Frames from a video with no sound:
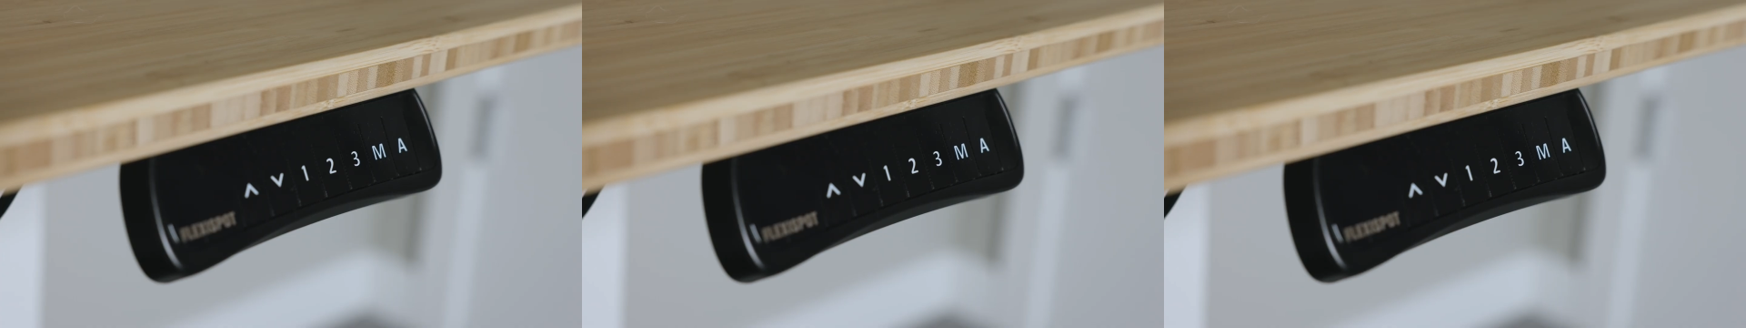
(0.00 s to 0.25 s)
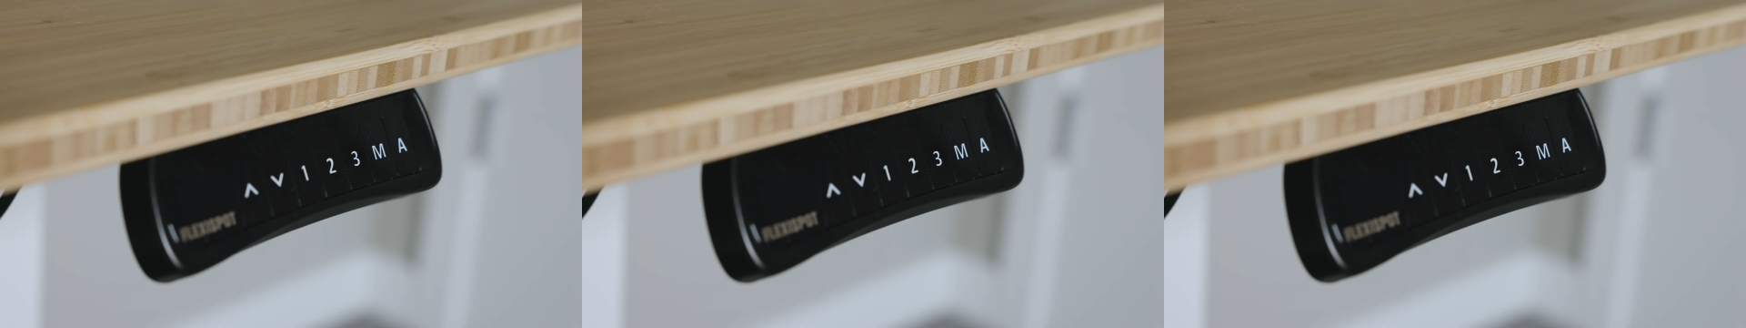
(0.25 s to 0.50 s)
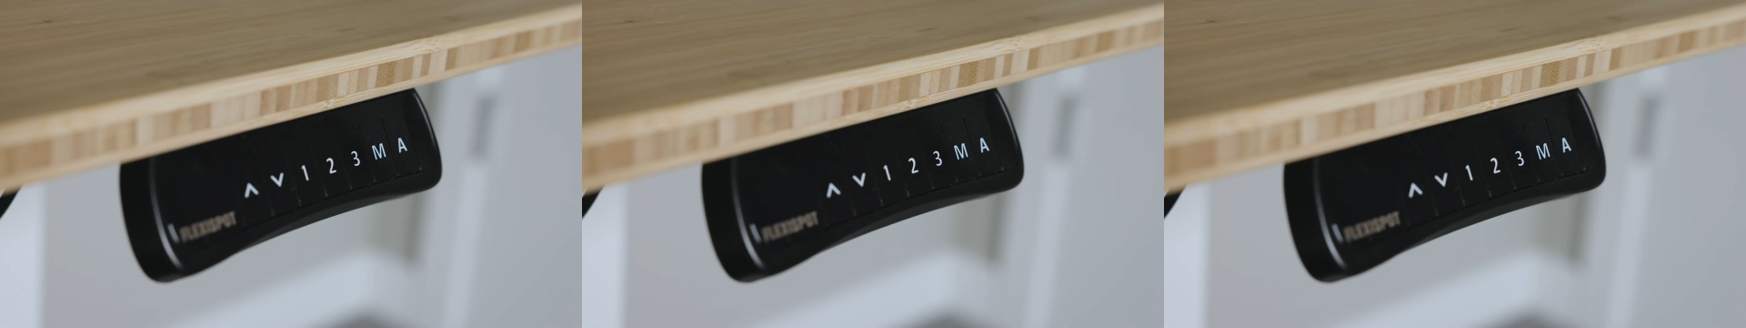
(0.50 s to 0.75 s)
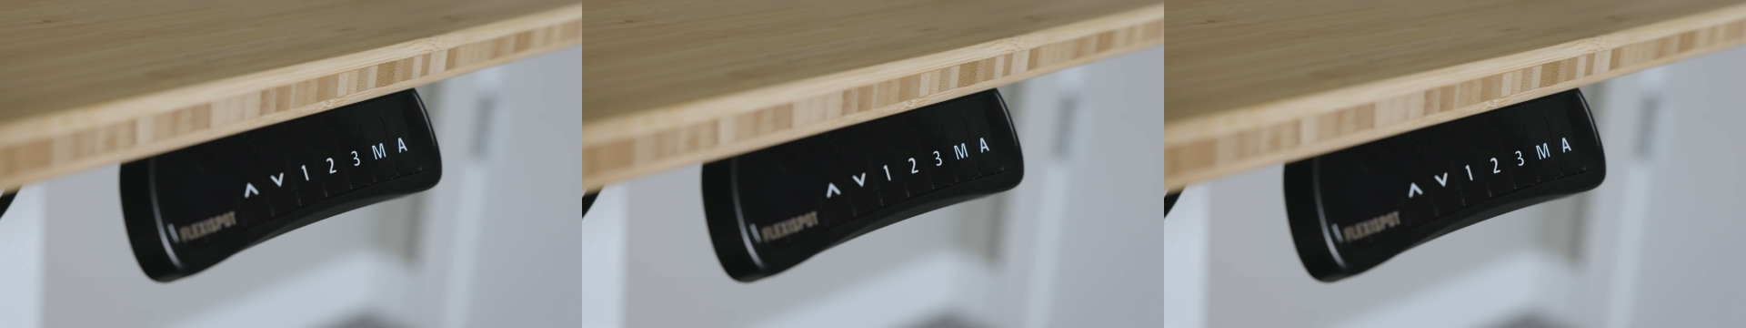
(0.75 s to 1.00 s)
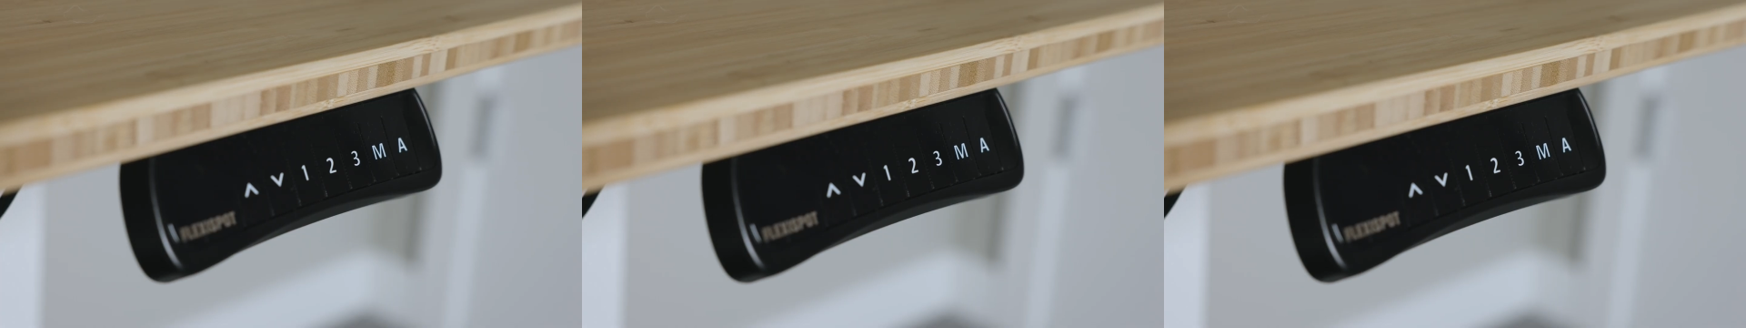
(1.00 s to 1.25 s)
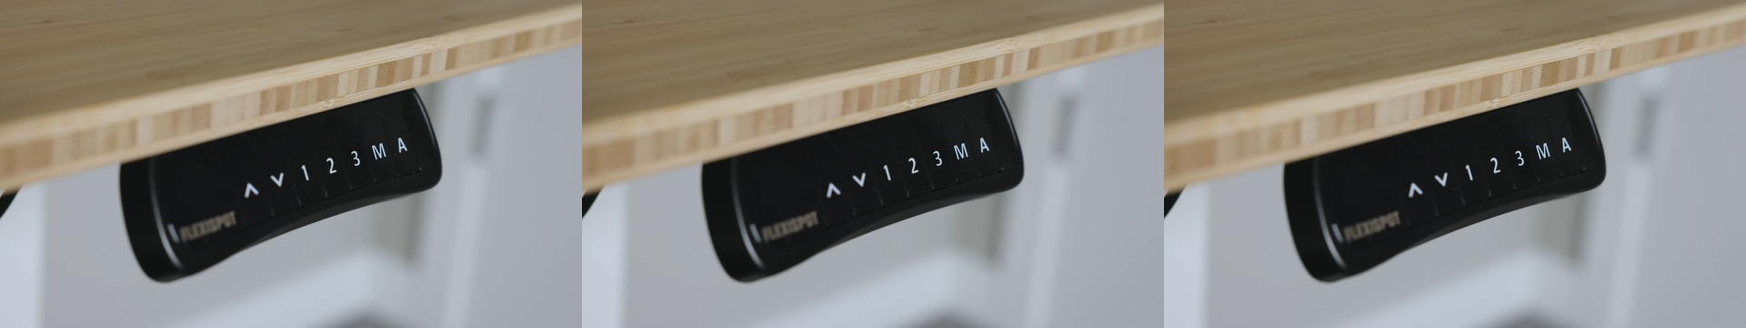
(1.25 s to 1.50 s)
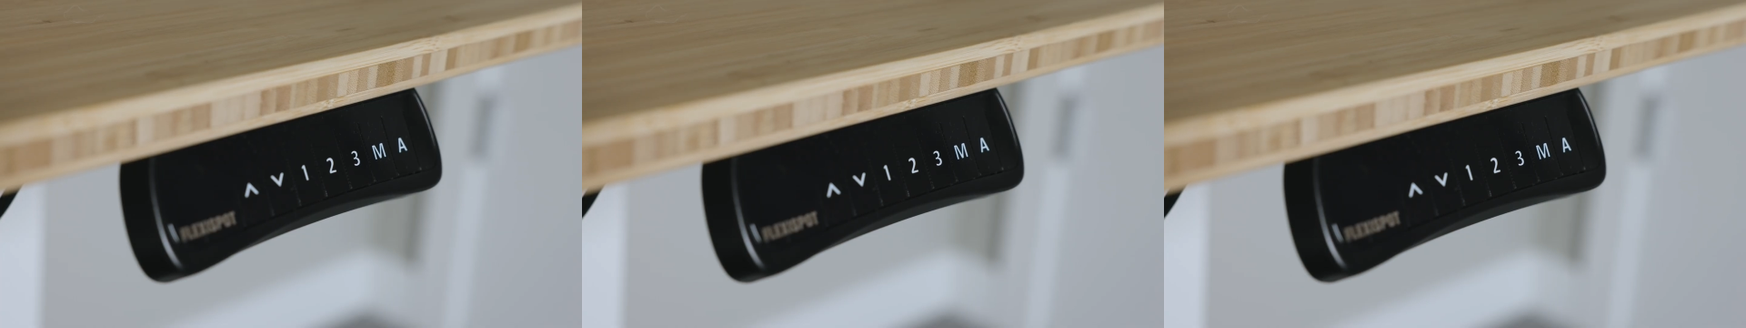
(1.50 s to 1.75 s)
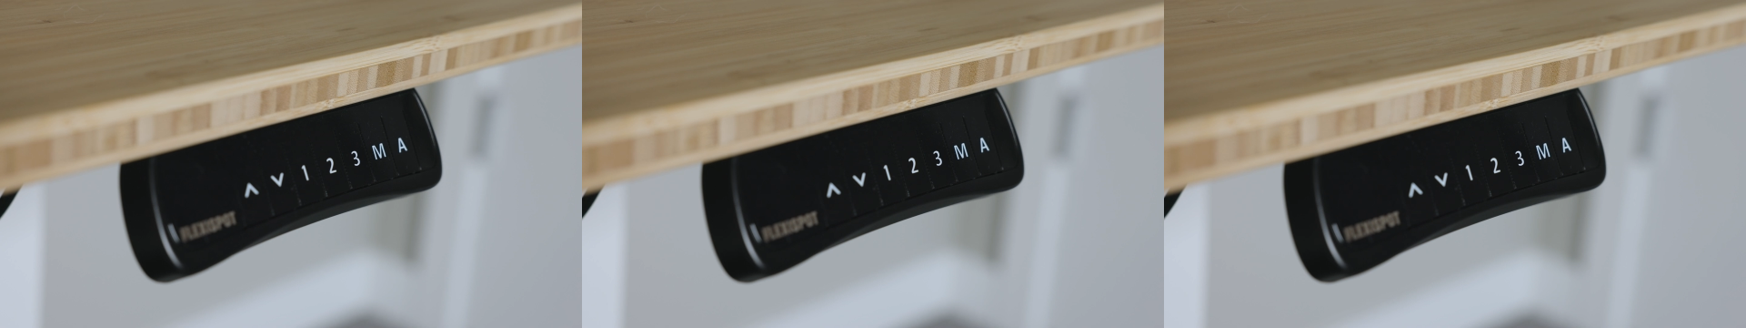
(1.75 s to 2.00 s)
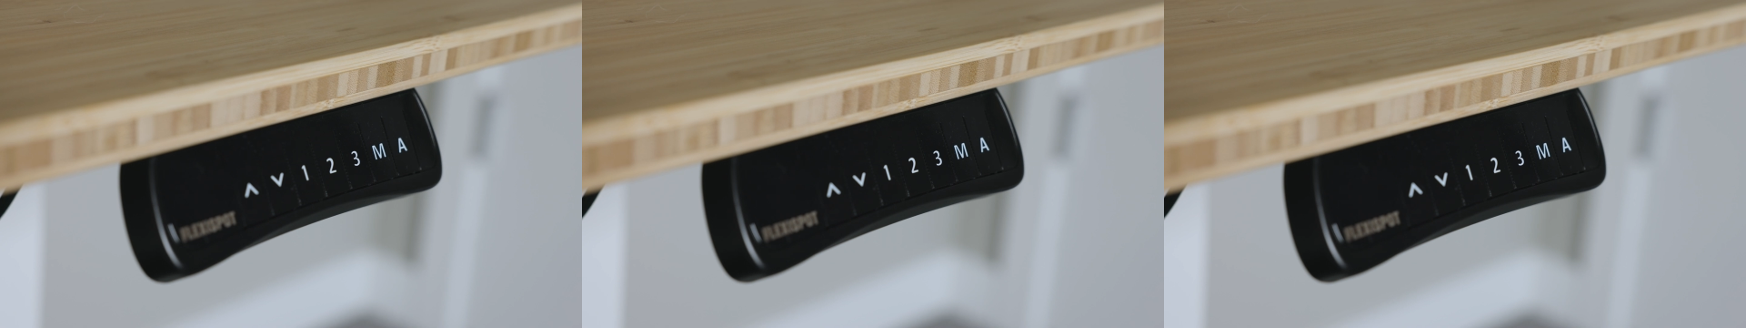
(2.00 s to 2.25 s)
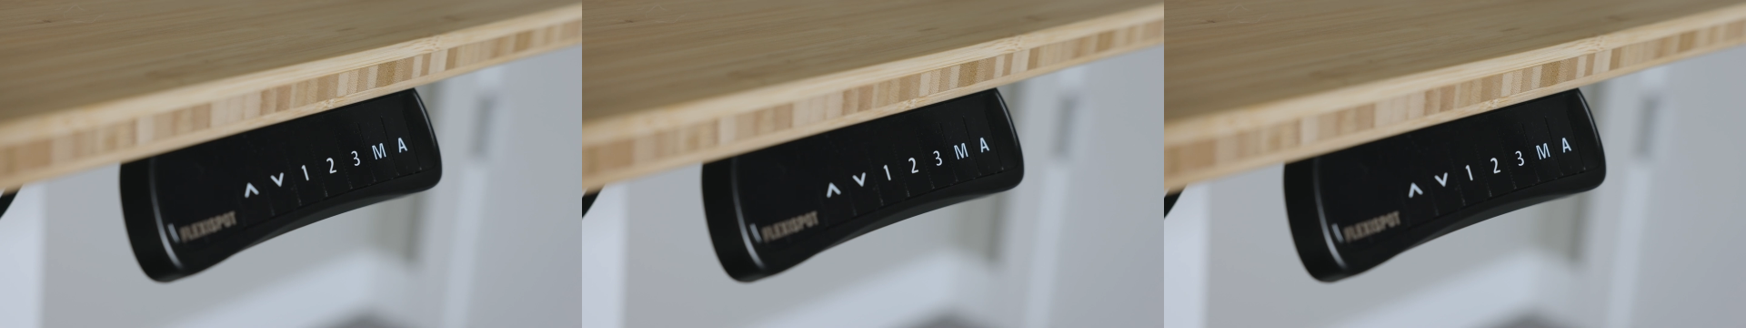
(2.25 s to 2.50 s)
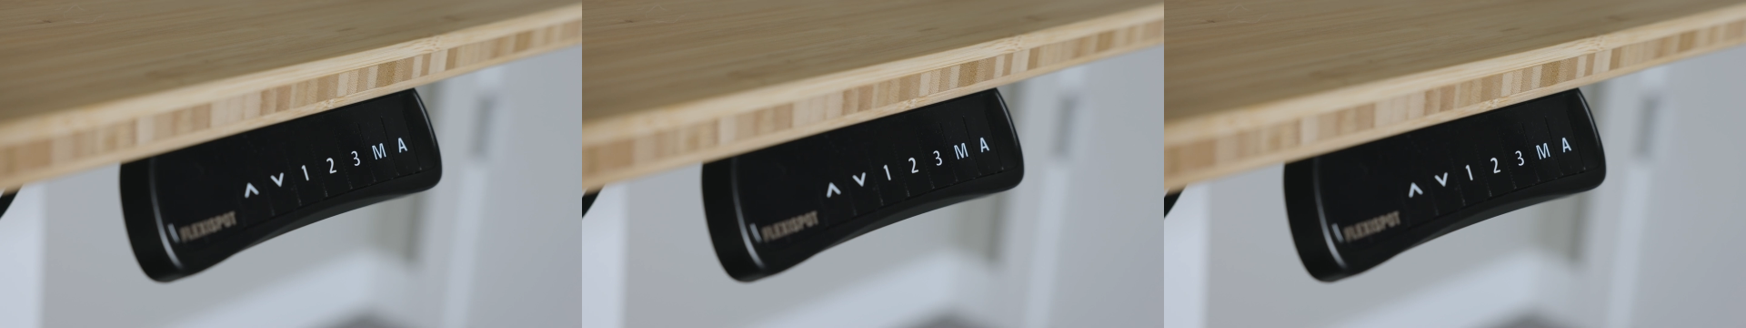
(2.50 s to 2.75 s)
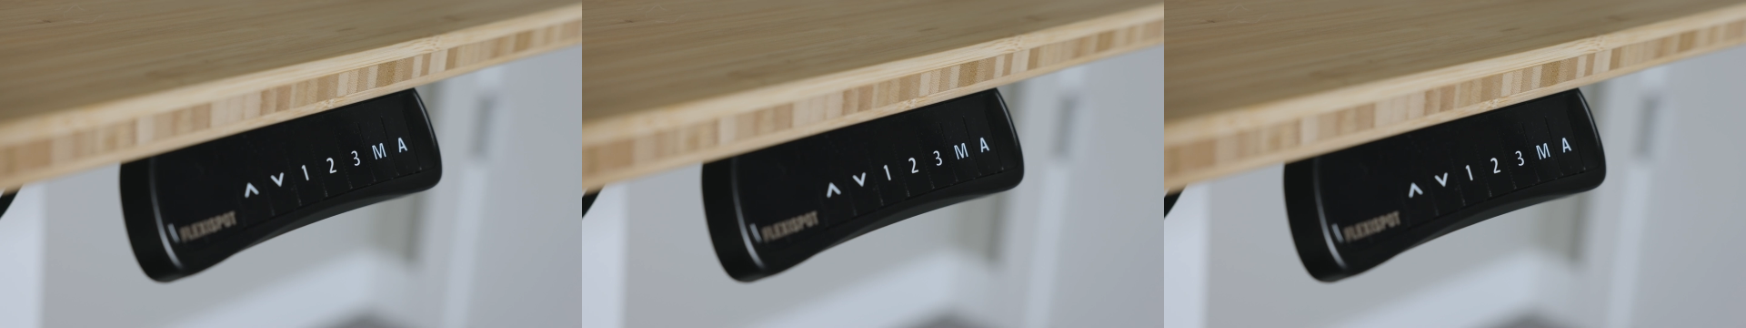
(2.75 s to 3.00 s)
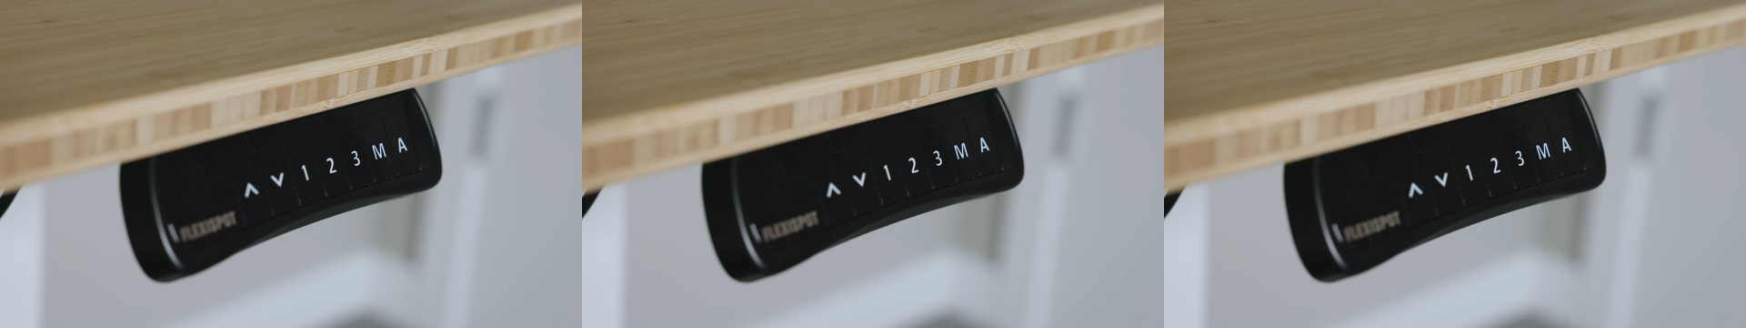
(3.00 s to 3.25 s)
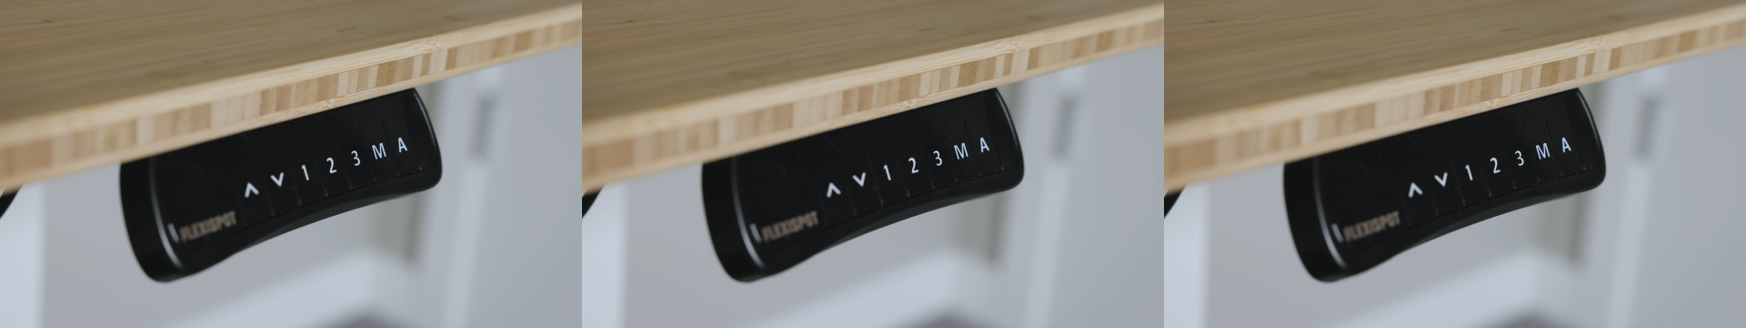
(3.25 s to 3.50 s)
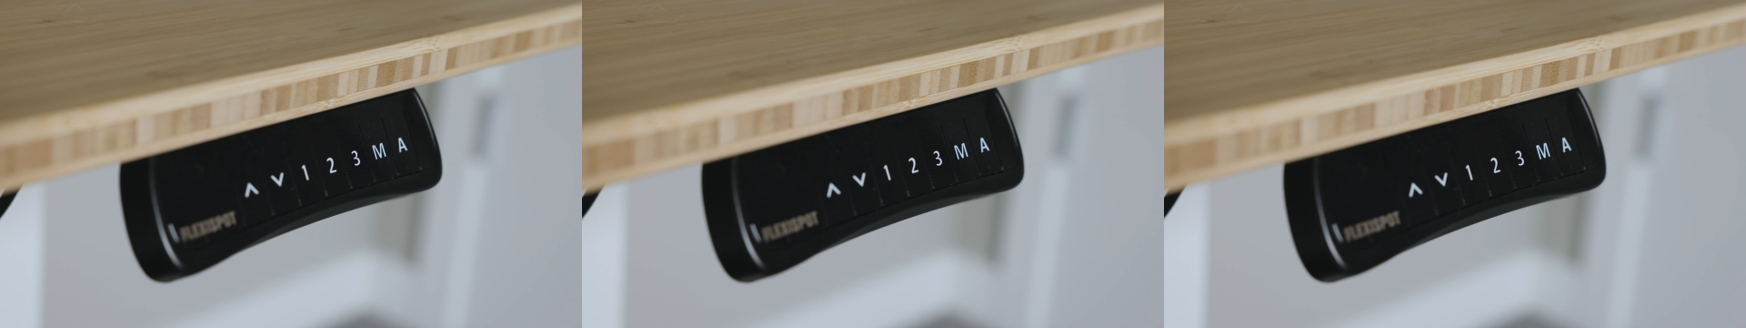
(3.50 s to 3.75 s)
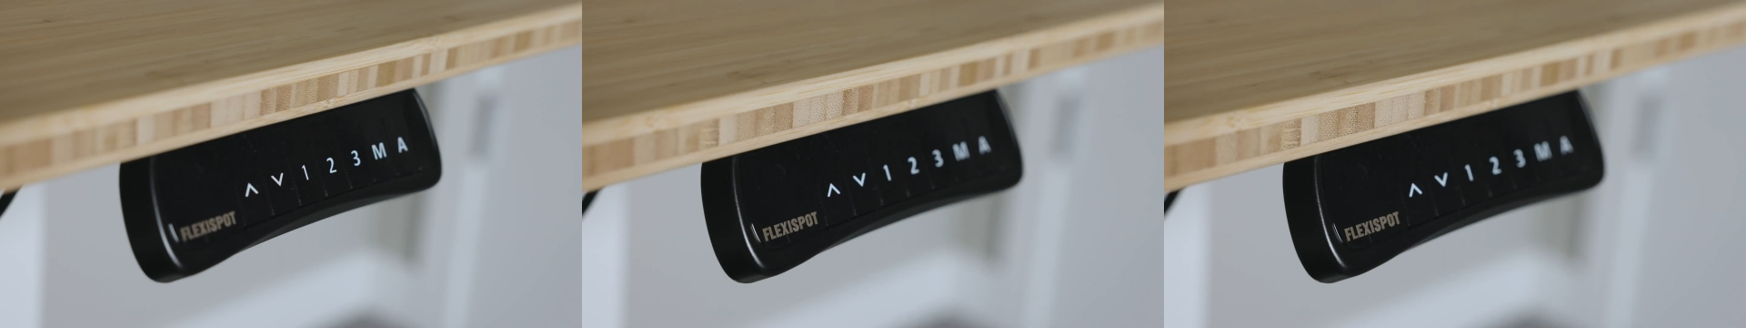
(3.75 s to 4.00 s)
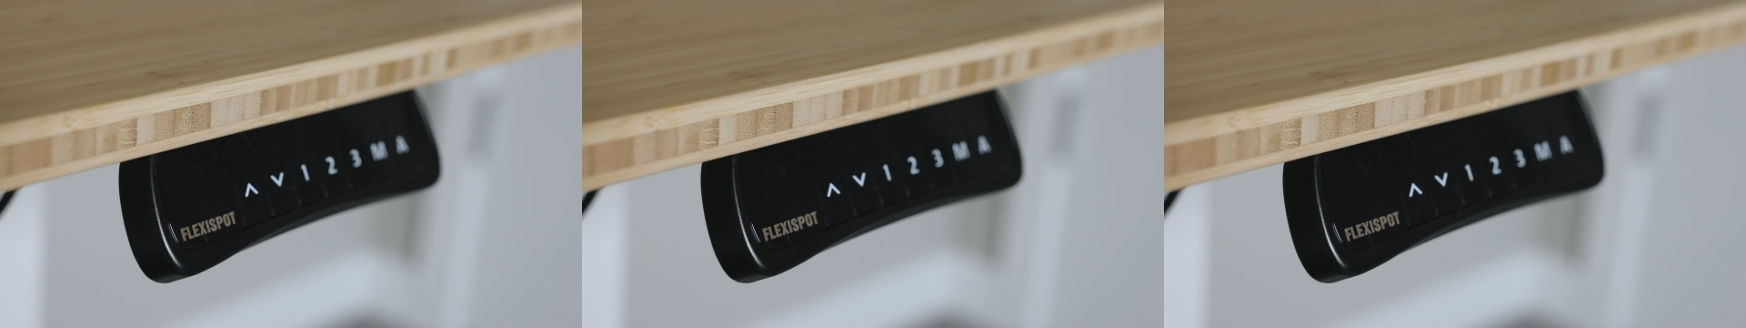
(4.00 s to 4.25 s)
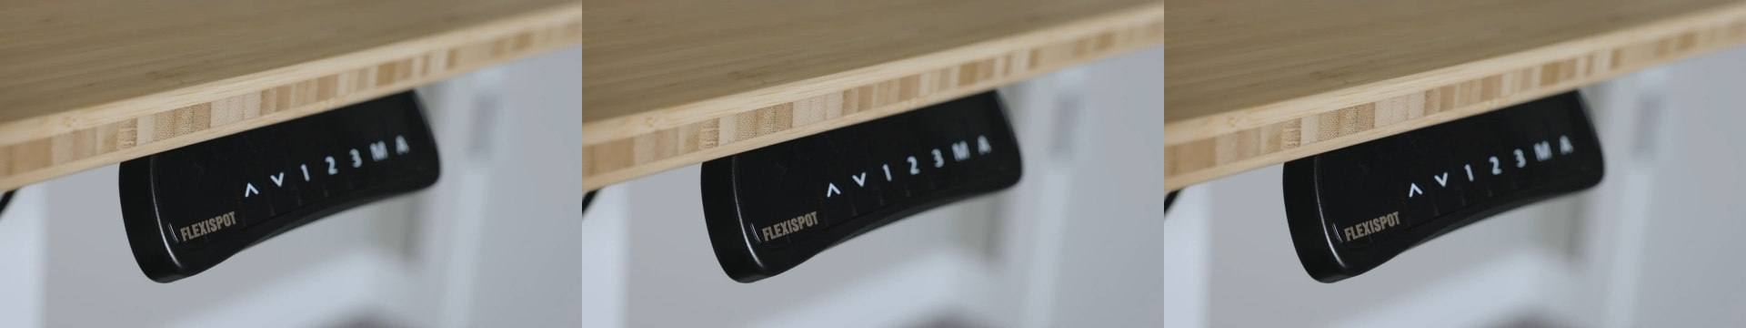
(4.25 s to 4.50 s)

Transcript: [unreadable: no face in view]